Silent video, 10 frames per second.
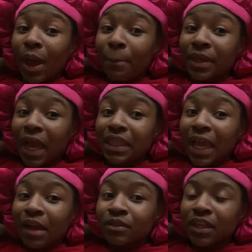be at the
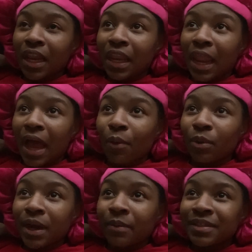house a lot
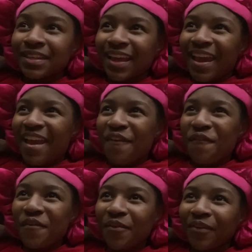when I was in eighth
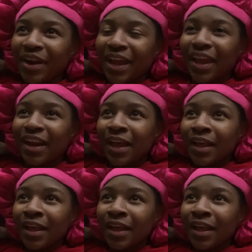grade.